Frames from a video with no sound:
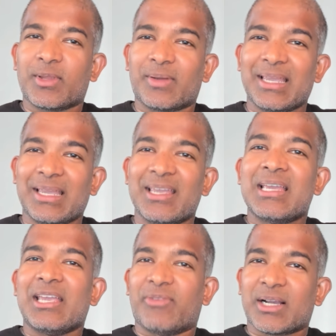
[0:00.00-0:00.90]
Okay,
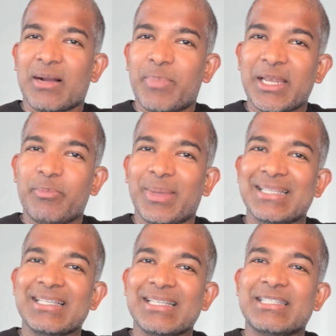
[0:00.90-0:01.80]
if a company
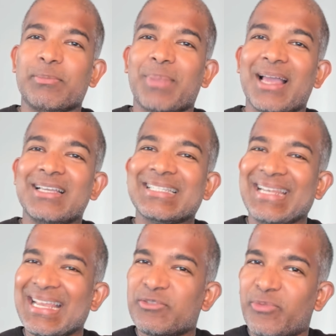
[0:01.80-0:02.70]
pays its suppliers
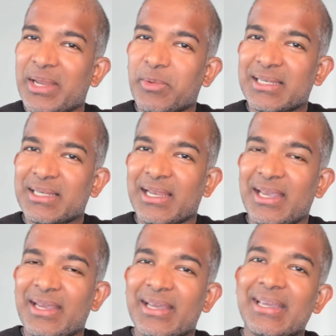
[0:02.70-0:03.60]
less
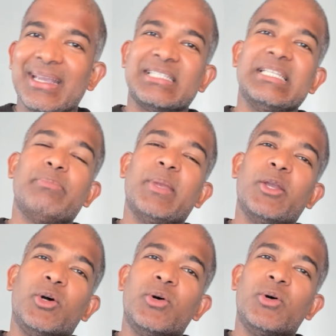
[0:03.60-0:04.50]
frequently, its
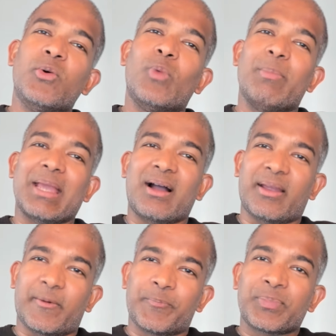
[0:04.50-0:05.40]
DPO will be
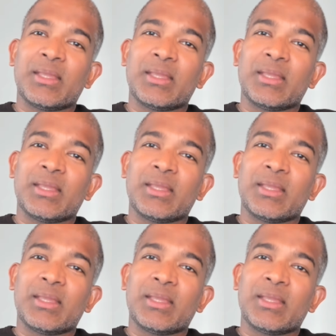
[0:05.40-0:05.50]
higher.